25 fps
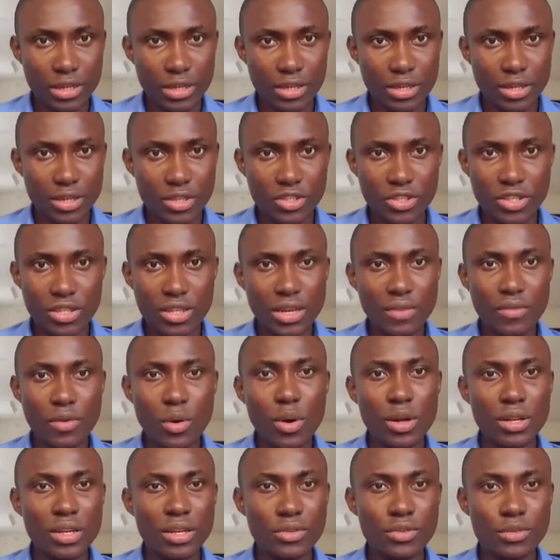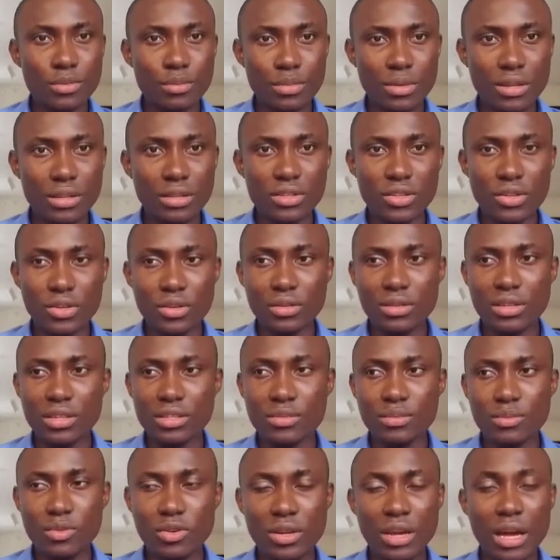She never wanted to meet
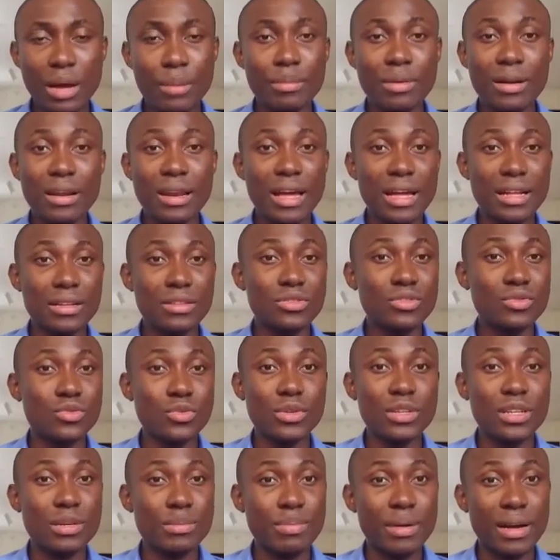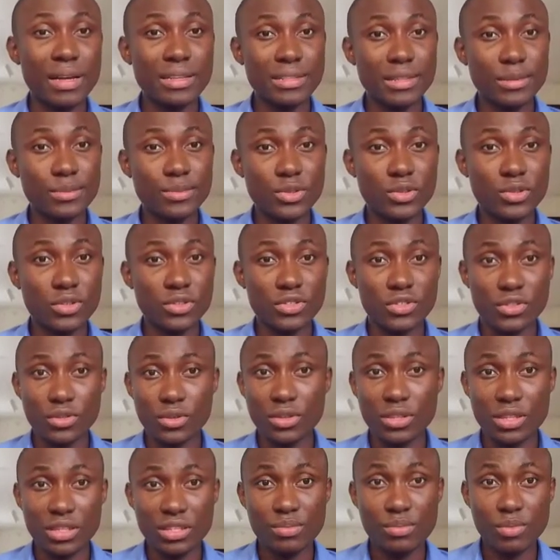Deontay's mother. I'm glad during the past episodes,
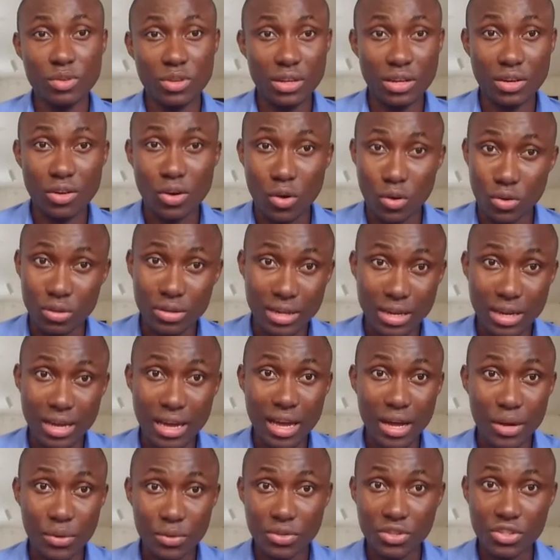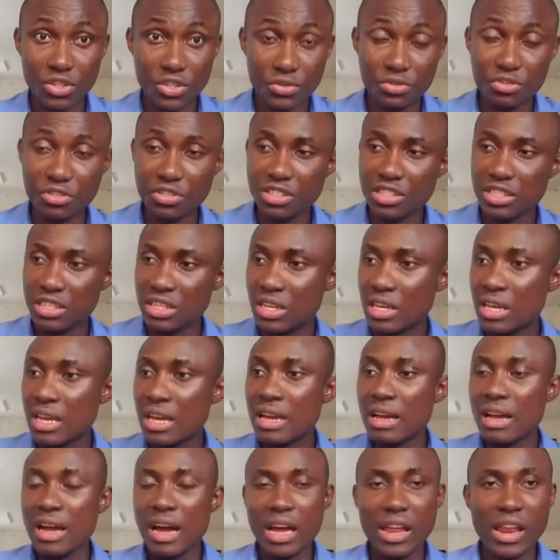Deontay's mother called her out seriously,
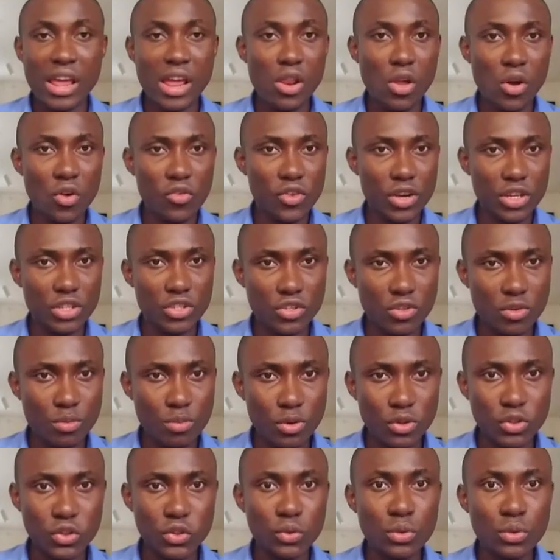and I love her so much.